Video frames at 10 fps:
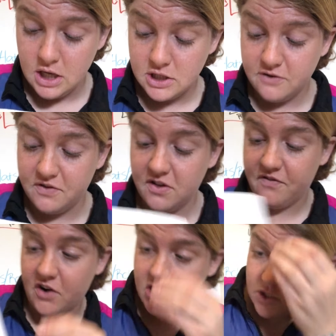So for the
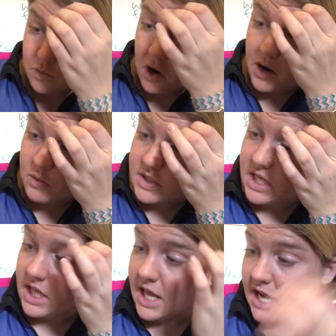first one was
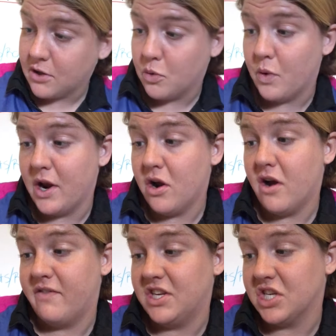the winner
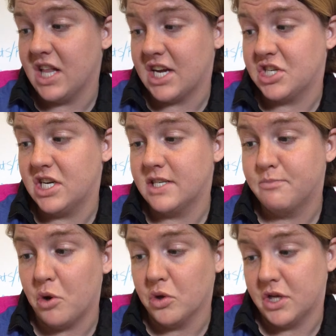of each election is
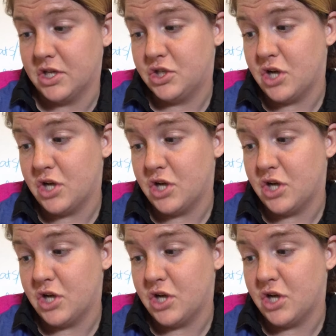bolded.